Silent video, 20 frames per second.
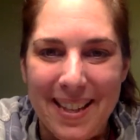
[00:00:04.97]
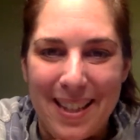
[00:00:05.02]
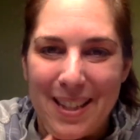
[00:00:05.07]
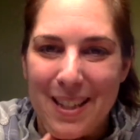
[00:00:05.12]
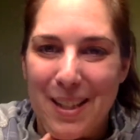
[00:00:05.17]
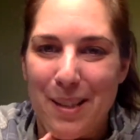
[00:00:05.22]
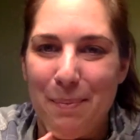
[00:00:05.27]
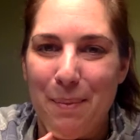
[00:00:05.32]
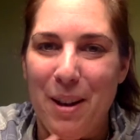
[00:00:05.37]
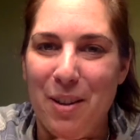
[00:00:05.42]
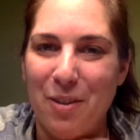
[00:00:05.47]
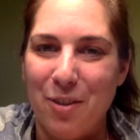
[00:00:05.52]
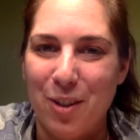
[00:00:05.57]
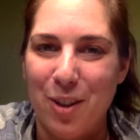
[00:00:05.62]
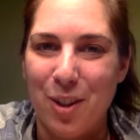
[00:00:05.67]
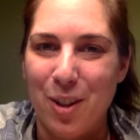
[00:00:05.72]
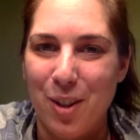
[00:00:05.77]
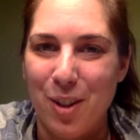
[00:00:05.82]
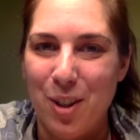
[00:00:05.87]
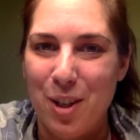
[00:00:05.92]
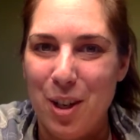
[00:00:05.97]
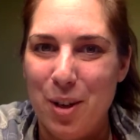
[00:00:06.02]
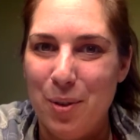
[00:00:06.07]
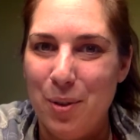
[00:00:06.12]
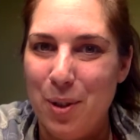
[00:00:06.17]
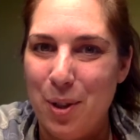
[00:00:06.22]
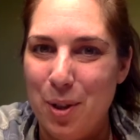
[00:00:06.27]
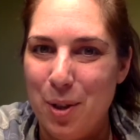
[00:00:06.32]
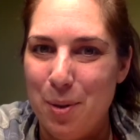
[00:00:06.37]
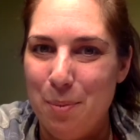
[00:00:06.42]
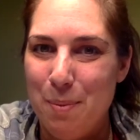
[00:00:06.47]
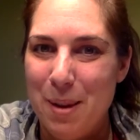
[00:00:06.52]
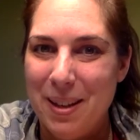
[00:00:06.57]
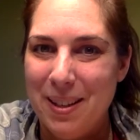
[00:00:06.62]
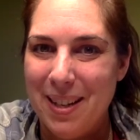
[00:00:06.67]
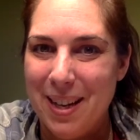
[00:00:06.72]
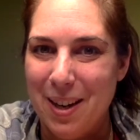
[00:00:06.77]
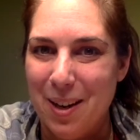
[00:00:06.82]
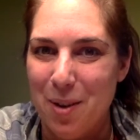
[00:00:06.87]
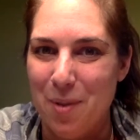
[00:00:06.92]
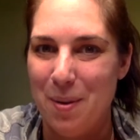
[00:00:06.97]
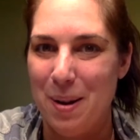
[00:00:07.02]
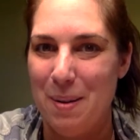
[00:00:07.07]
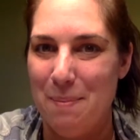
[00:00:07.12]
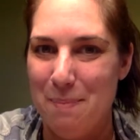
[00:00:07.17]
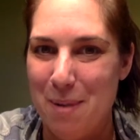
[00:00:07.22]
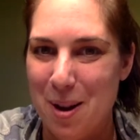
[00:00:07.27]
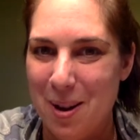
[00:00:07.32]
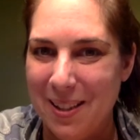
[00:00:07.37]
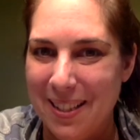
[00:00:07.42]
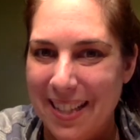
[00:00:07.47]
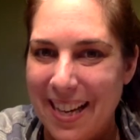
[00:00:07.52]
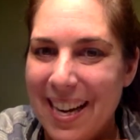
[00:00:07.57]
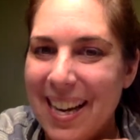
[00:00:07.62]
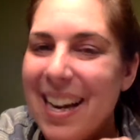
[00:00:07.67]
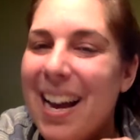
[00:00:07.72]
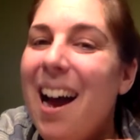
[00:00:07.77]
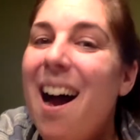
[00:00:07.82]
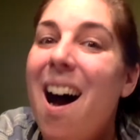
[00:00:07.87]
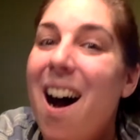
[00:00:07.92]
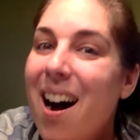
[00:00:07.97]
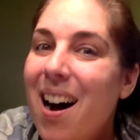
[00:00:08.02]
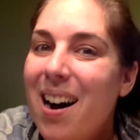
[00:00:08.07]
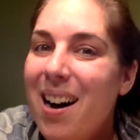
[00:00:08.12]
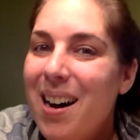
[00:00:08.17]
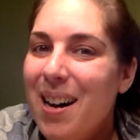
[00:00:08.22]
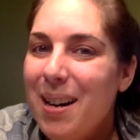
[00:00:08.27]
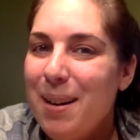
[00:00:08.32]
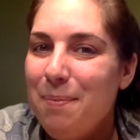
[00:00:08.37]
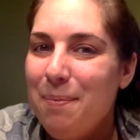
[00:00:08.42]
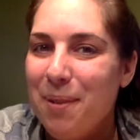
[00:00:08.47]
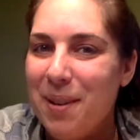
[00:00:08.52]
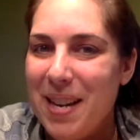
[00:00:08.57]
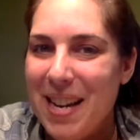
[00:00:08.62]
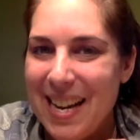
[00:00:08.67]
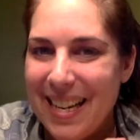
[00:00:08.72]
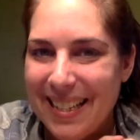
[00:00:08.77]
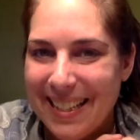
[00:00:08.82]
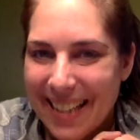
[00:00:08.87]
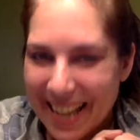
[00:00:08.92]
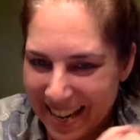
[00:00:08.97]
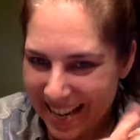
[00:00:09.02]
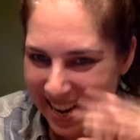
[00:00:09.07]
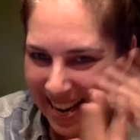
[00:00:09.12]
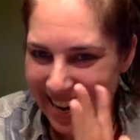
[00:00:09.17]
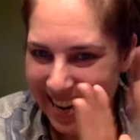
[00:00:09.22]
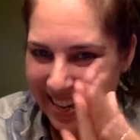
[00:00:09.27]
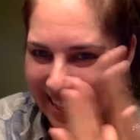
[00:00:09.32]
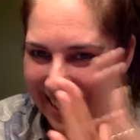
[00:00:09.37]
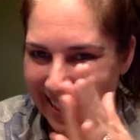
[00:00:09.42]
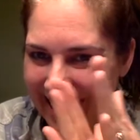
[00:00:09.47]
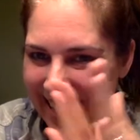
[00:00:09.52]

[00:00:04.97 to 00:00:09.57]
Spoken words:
This is my first YouTube tarot unboxing. Pretty exciting.